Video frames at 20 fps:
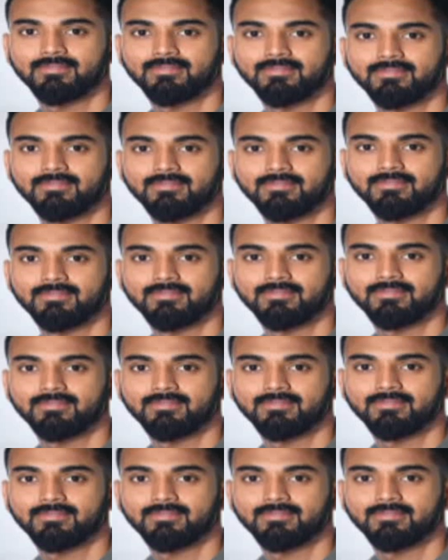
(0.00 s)

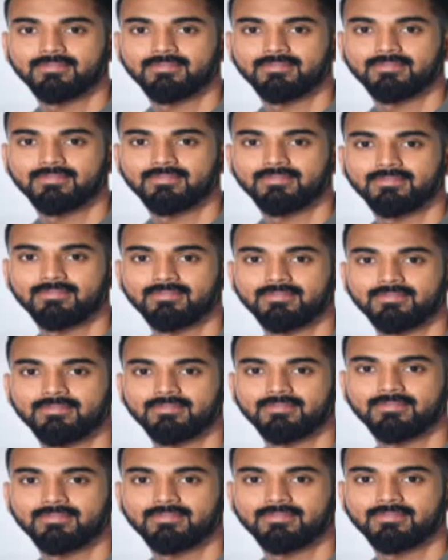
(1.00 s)

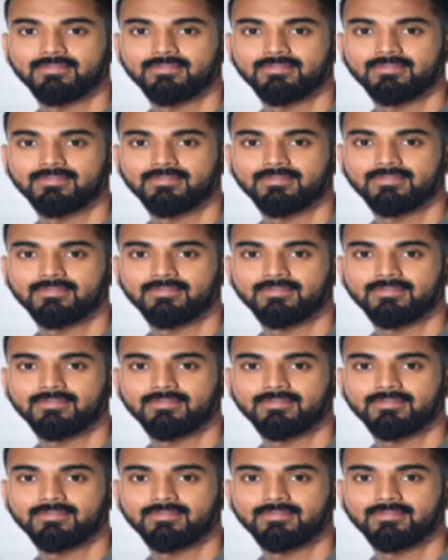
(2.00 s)

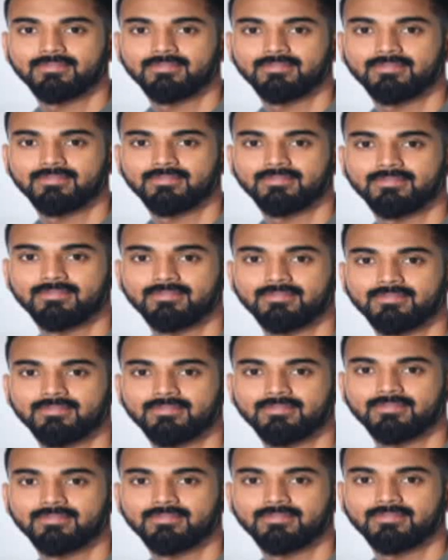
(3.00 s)

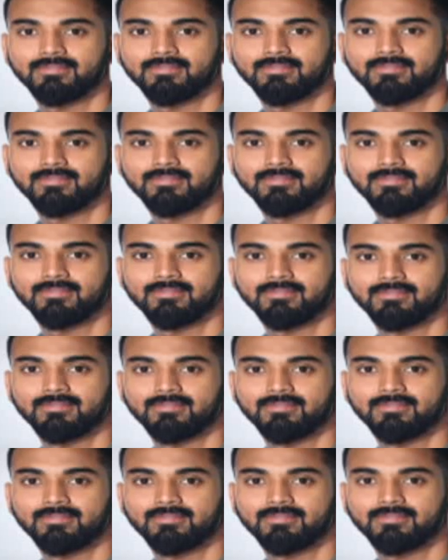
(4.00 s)

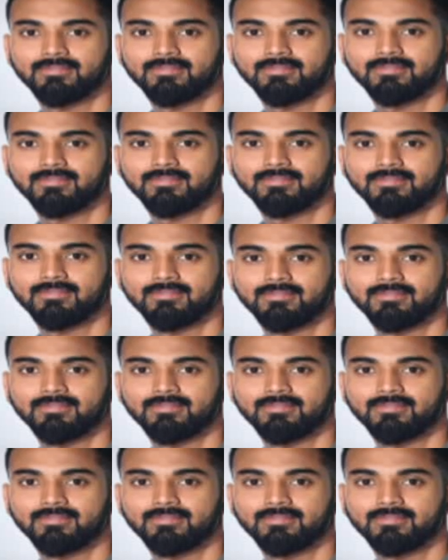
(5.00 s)
The person shown says nothing.